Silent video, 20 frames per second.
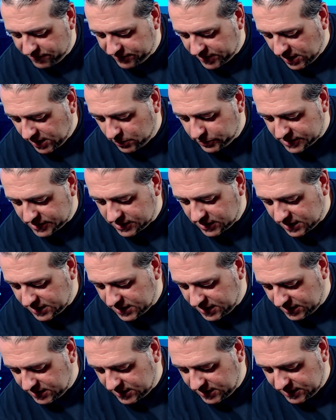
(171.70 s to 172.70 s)
I was
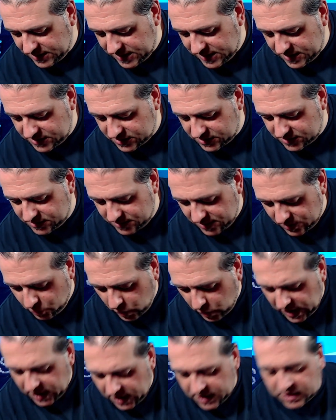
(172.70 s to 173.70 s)
looking, and a
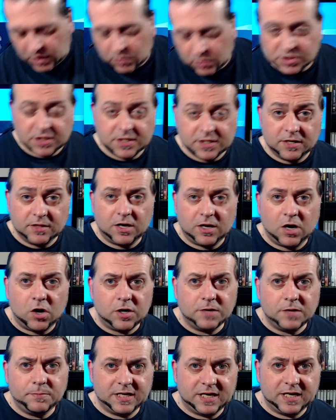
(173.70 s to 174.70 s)
while ago I was looking at the
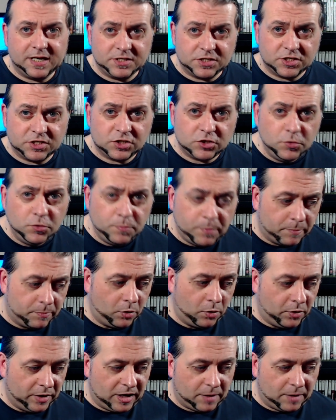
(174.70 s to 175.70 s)
Hyperkin
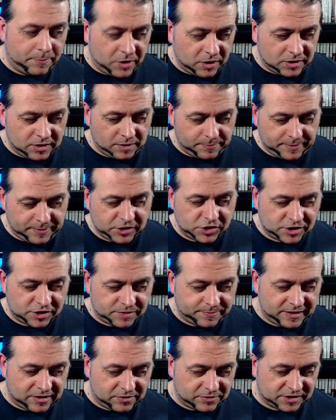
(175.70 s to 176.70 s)
Superboy. I'll put a couple of pictures
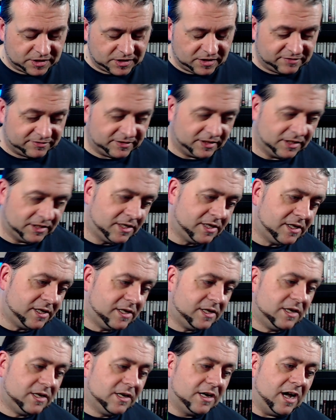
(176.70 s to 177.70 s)
up here of stuff,
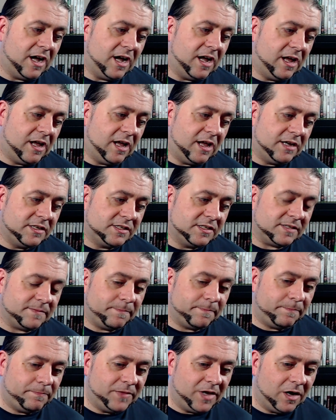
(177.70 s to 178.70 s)
and
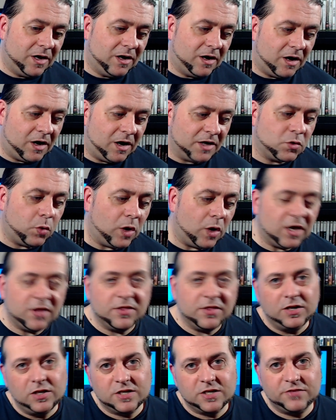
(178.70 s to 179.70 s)
I quite like
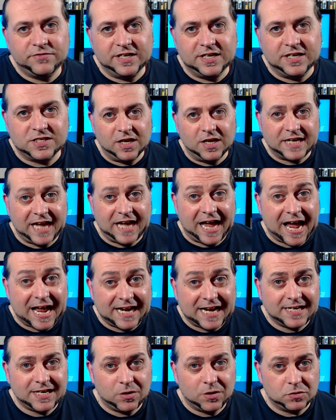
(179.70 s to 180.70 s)
the look of it. It's a
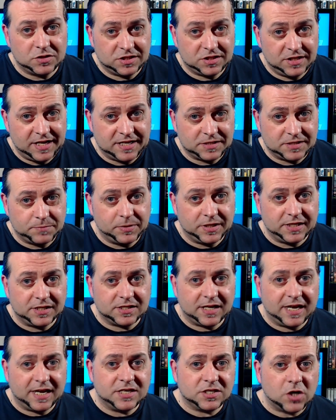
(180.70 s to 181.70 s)
handheld SNES, but
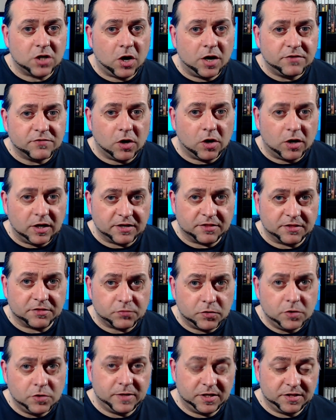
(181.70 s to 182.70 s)
it's kind of got like a
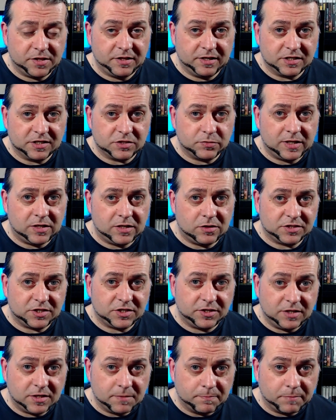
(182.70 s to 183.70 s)
throughput thing as well. So
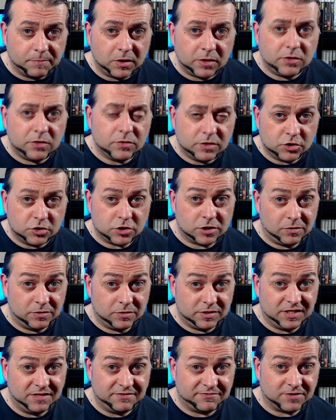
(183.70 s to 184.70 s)
you can plug your
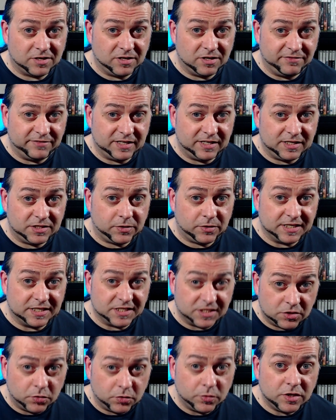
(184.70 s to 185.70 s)
controllers in the front of it, so I can
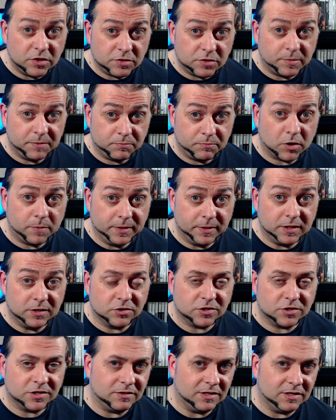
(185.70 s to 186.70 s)
still use my proper
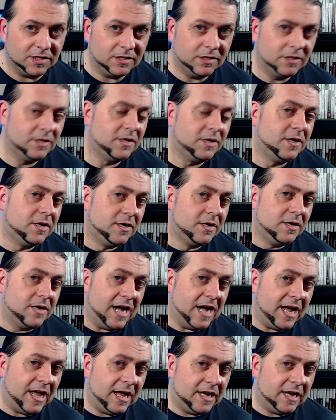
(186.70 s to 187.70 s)
controller.
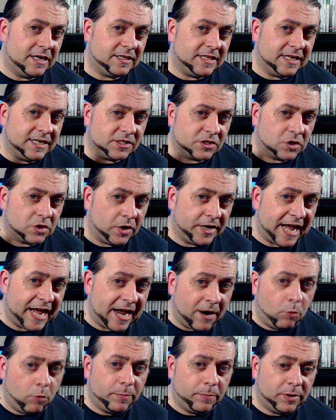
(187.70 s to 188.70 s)
And then it's got an
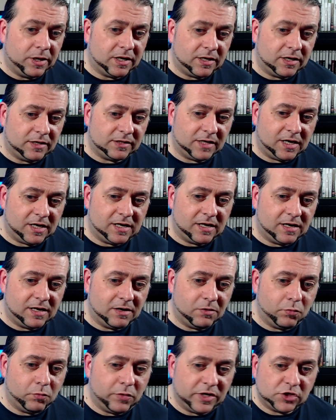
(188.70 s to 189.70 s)
output
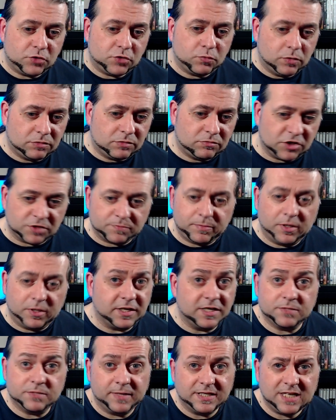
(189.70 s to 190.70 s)
which would just plug
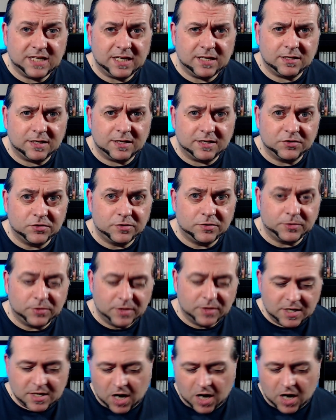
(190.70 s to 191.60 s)
into my telly like normal.